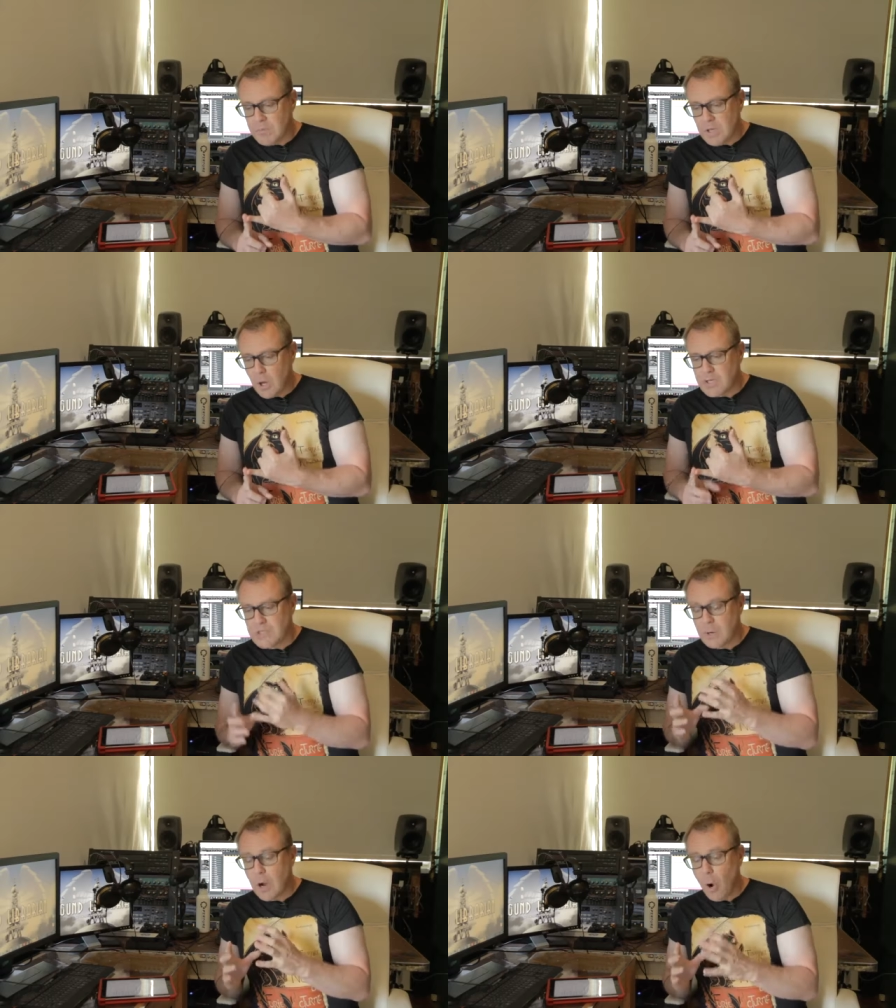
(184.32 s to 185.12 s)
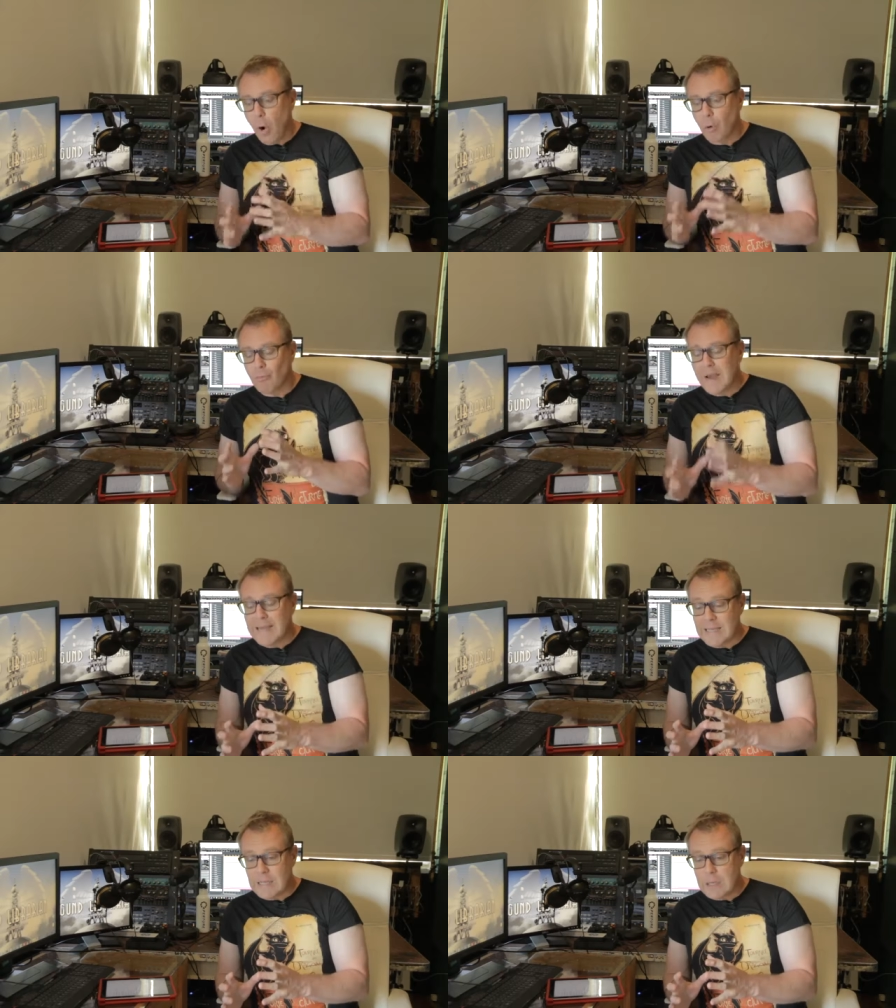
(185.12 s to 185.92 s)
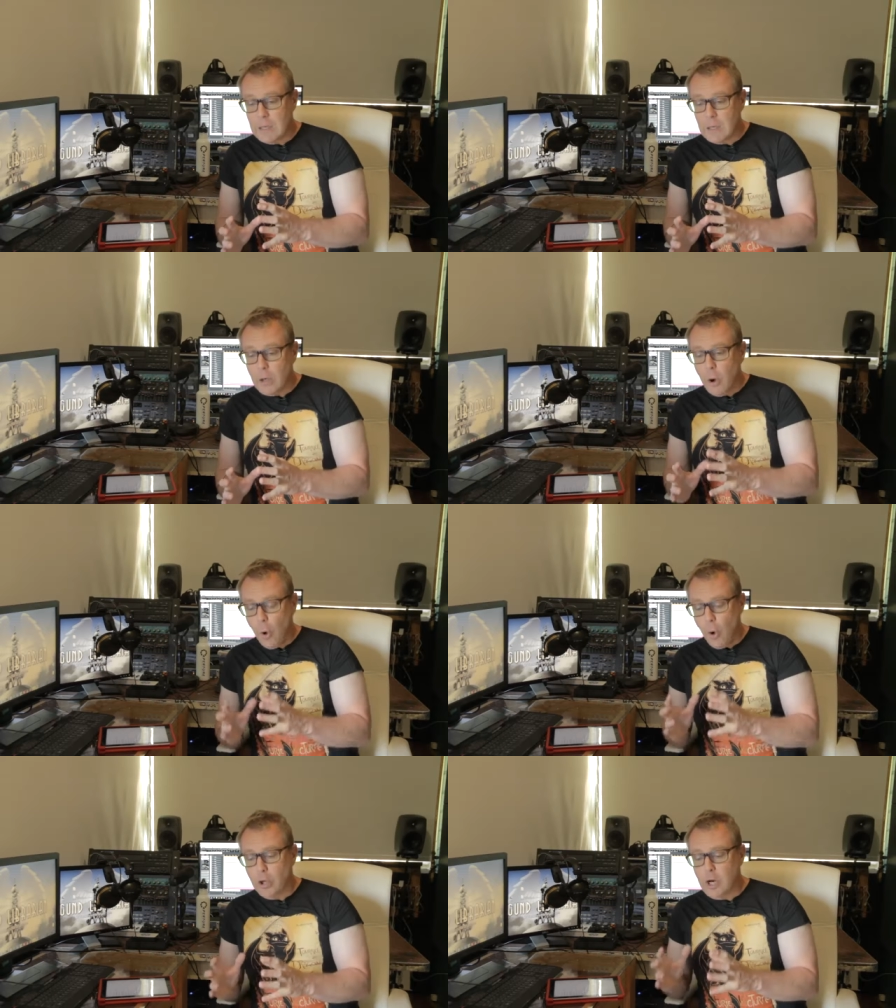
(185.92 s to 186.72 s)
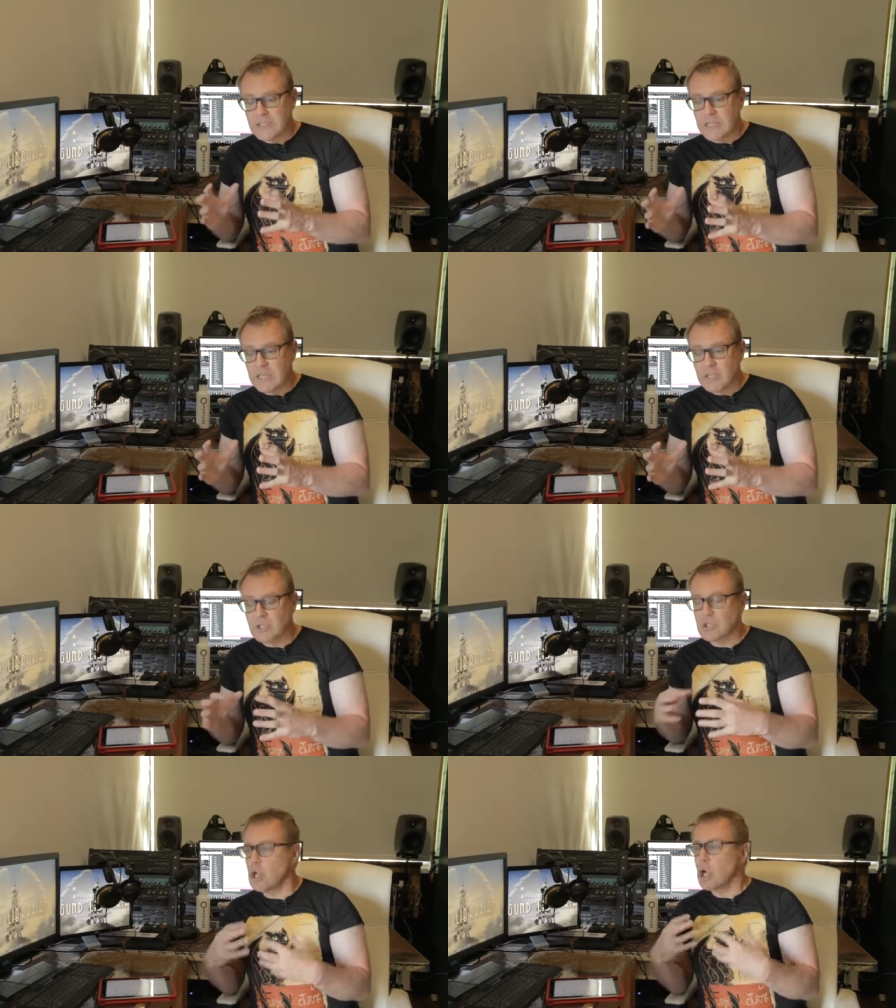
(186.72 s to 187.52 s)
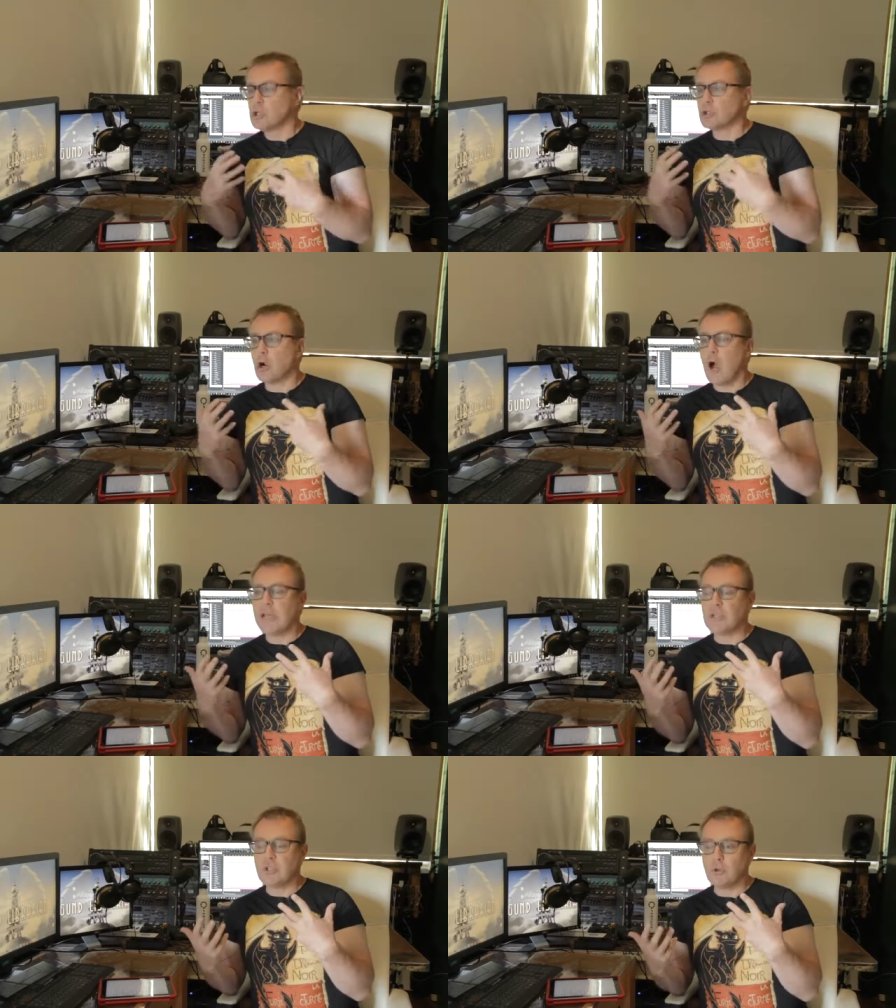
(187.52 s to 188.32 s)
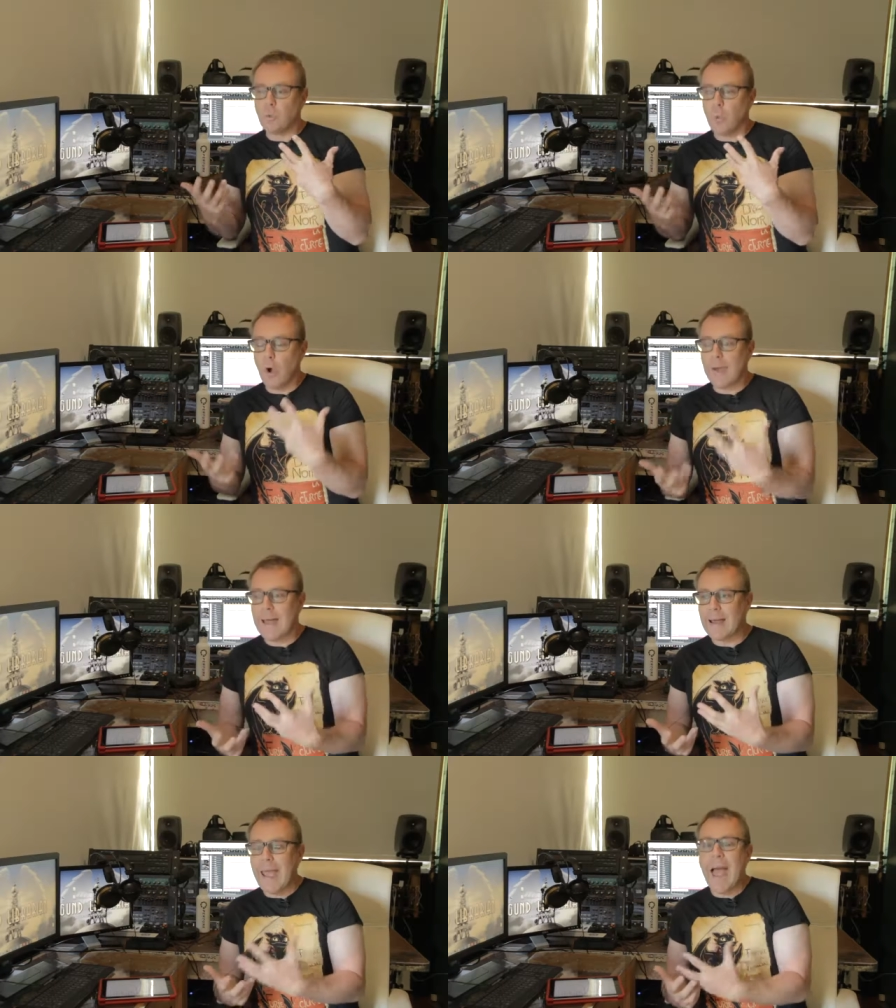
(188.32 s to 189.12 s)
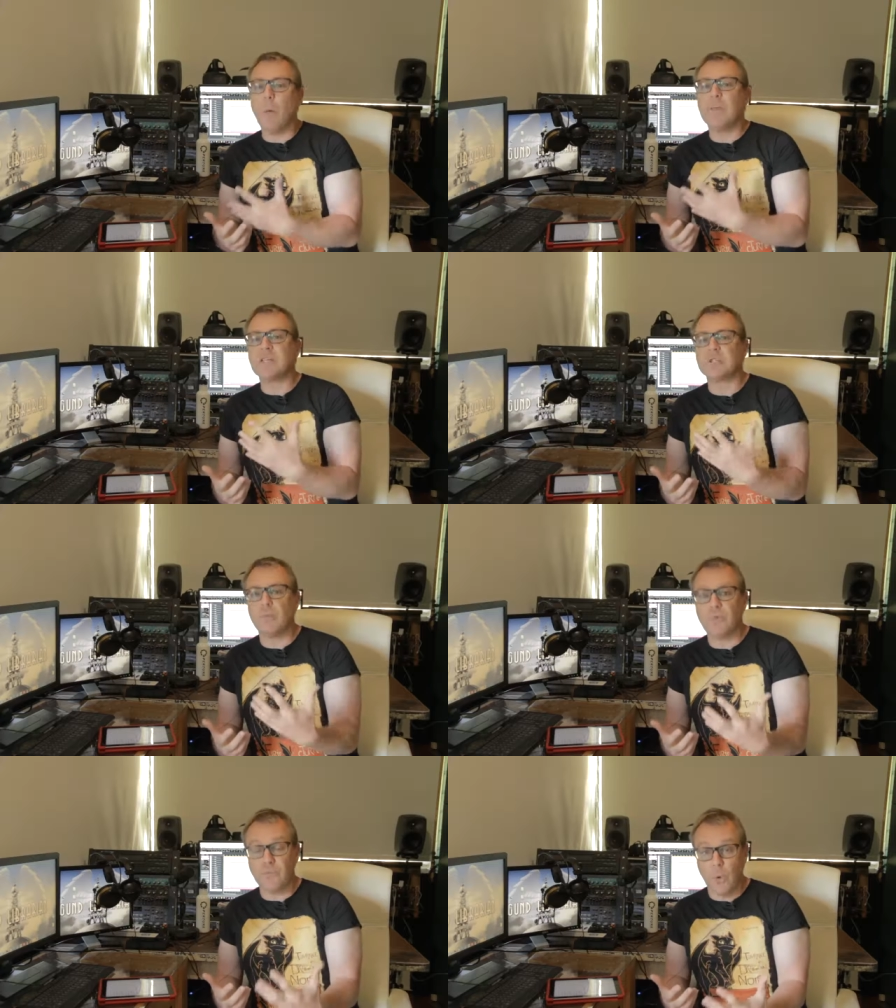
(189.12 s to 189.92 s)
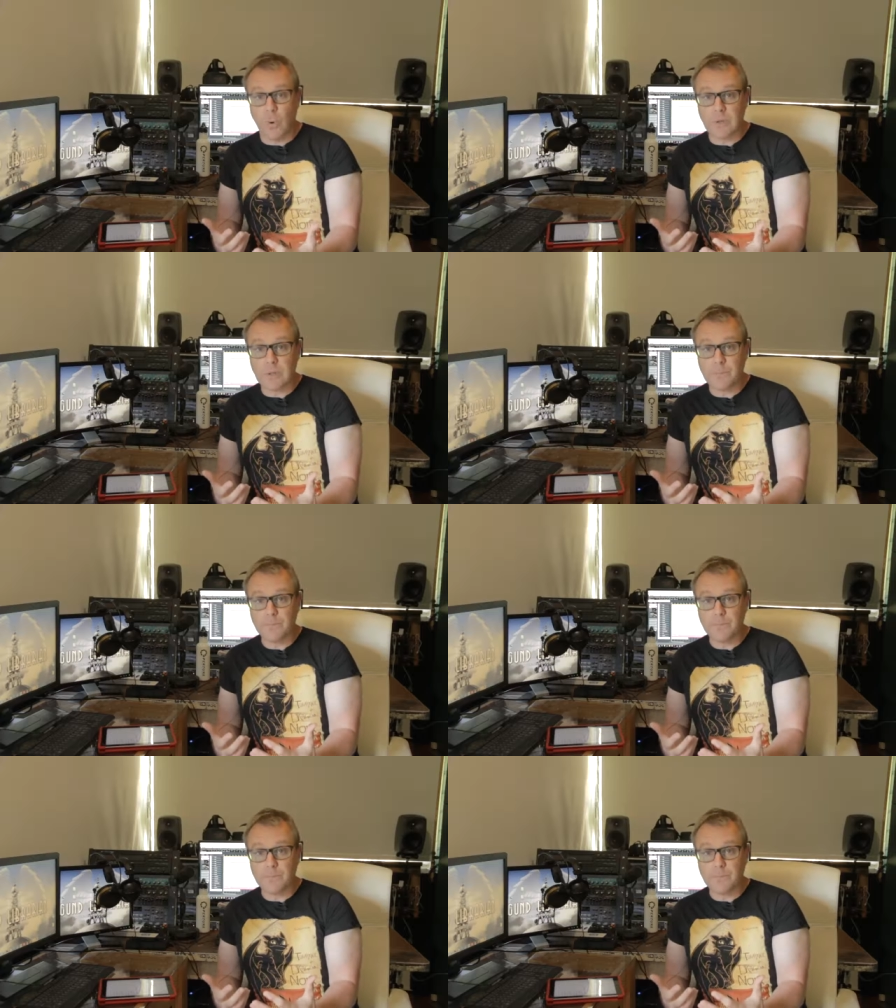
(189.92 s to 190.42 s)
because there are already organizations trying to work out how best to move forward.